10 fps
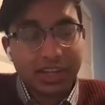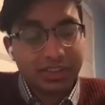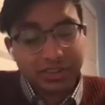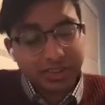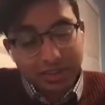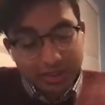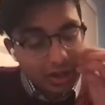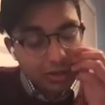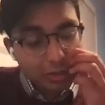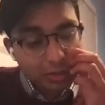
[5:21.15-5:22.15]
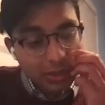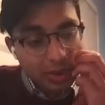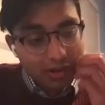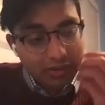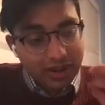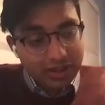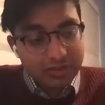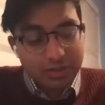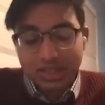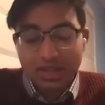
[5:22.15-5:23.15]
And you'll be qualified enough
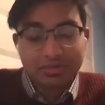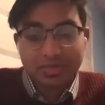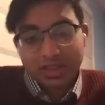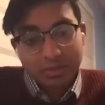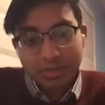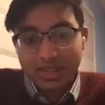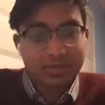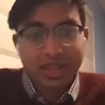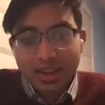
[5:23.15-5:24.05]
to become, become